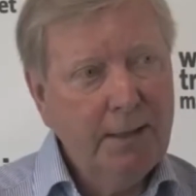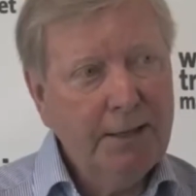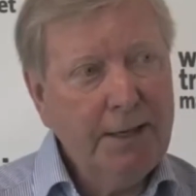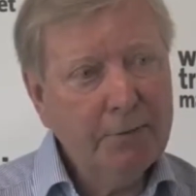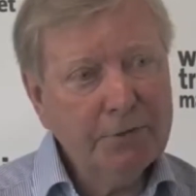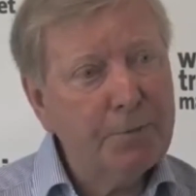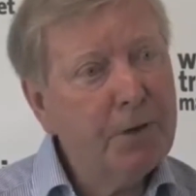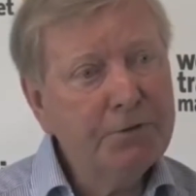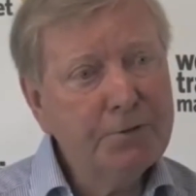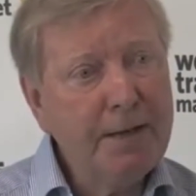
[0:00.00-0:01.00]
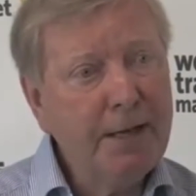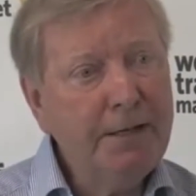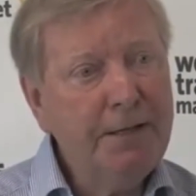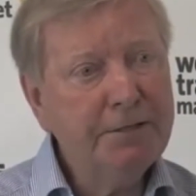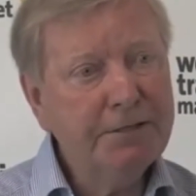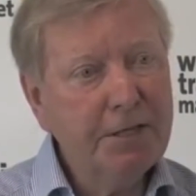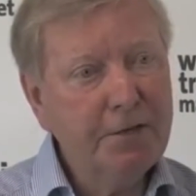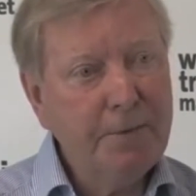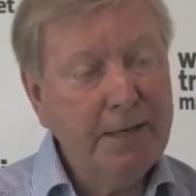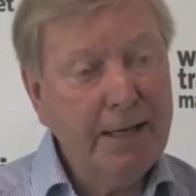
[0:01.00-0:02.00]
And I was approached about 8 years
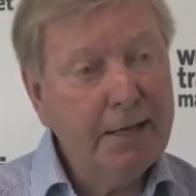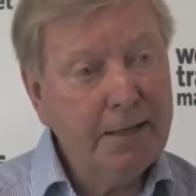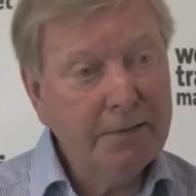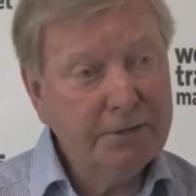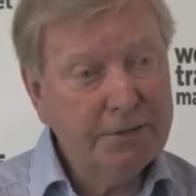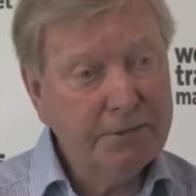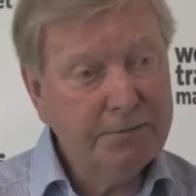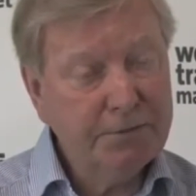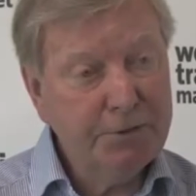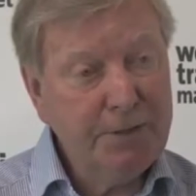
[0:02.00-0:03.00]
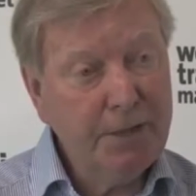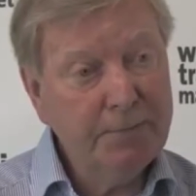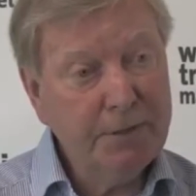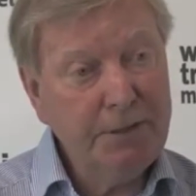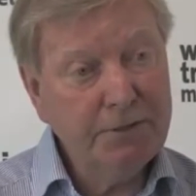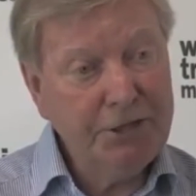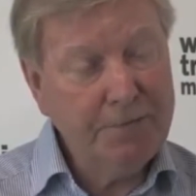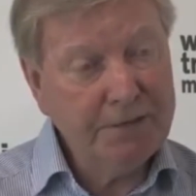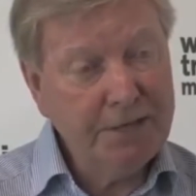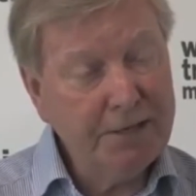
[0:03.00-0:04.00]
ago by a headhunter to become the
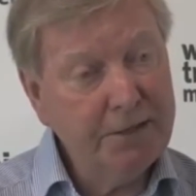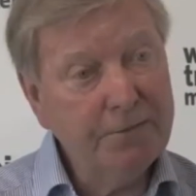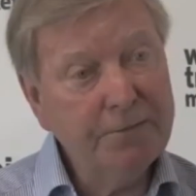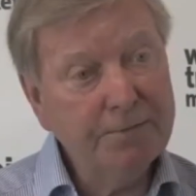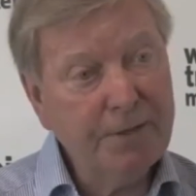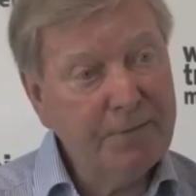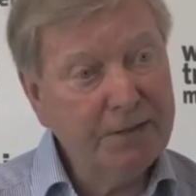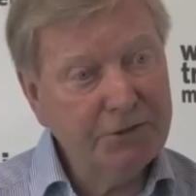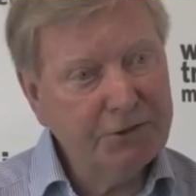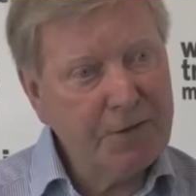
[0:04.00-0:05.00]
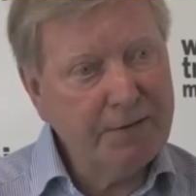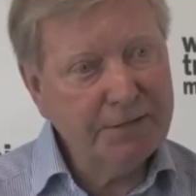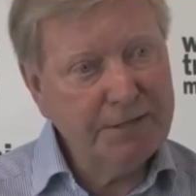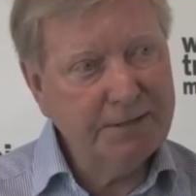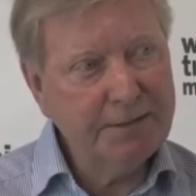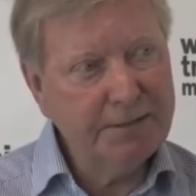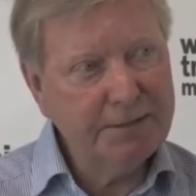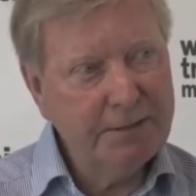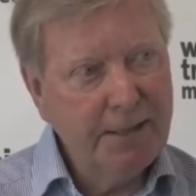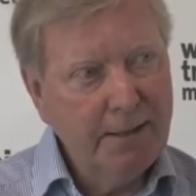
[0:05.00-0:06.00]
chief executive at Advantage Travel
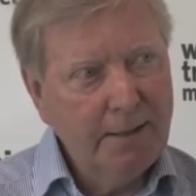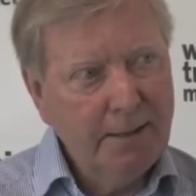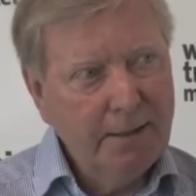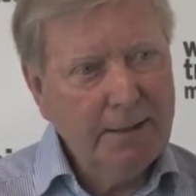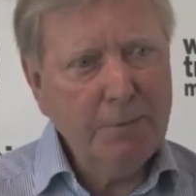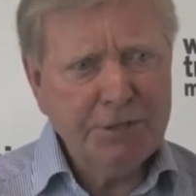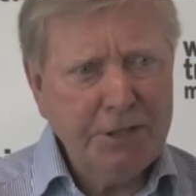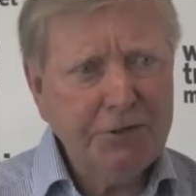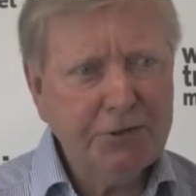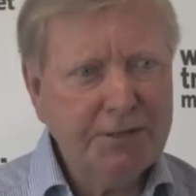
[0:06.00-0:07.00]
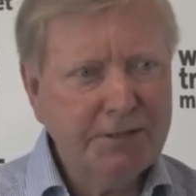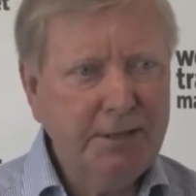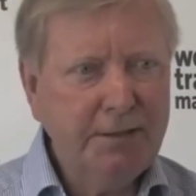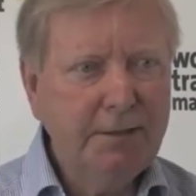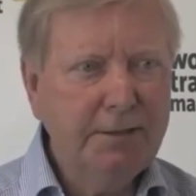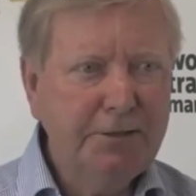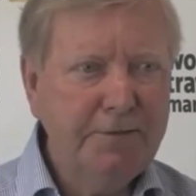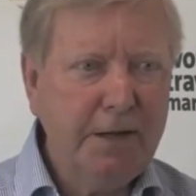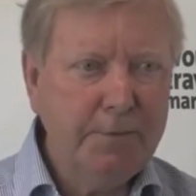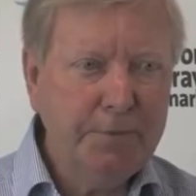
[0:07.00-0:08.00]
Centres. And that was an interesting
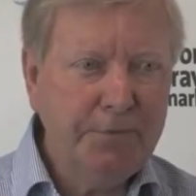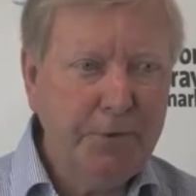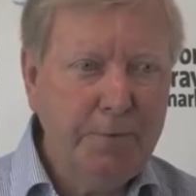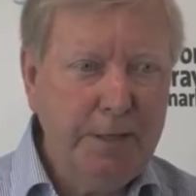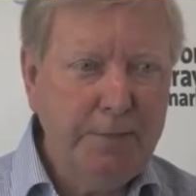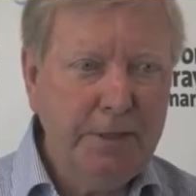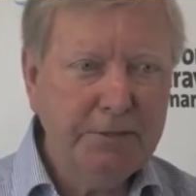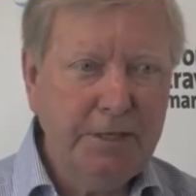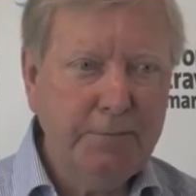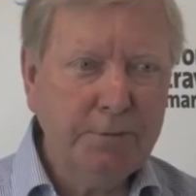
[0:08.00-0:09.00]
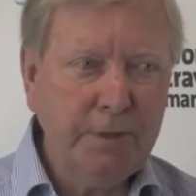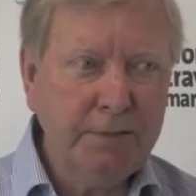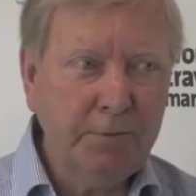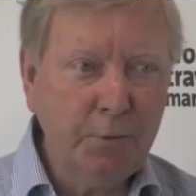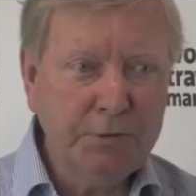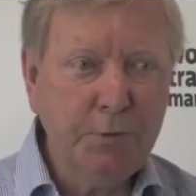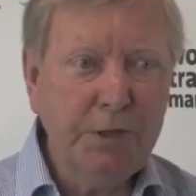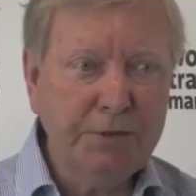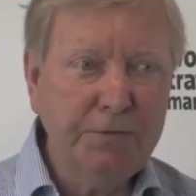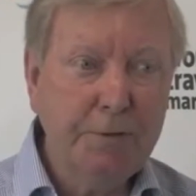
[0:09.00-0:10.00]
development for me, because I've always
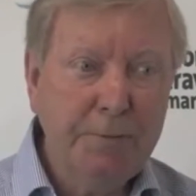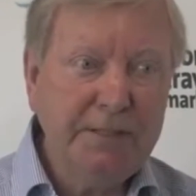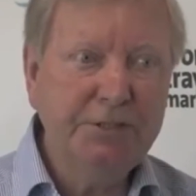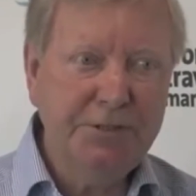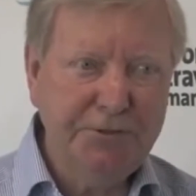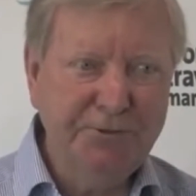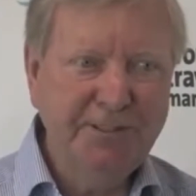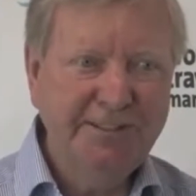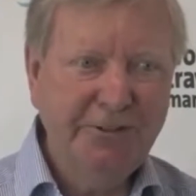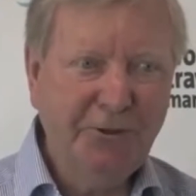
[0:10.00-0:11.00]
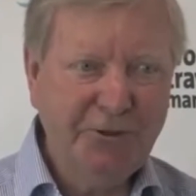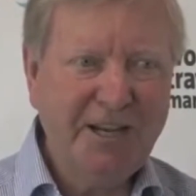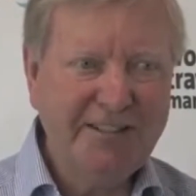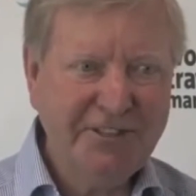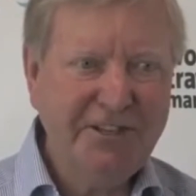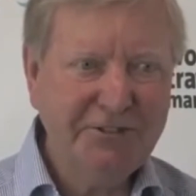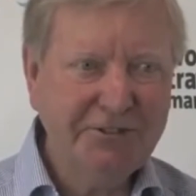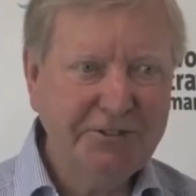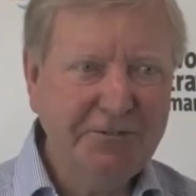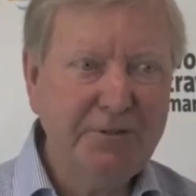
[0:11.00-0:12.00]
worked for the big two
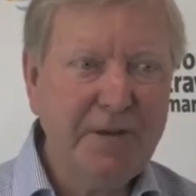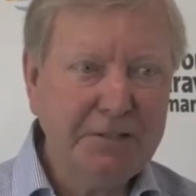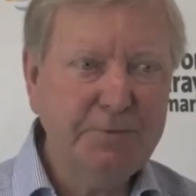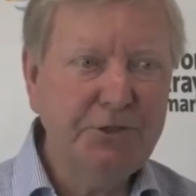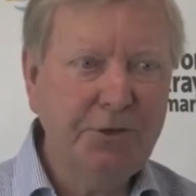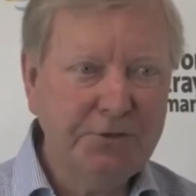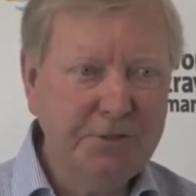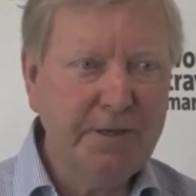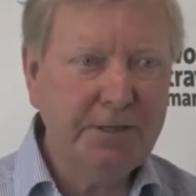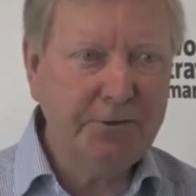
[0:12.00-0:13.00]
organisations for the vast majority of my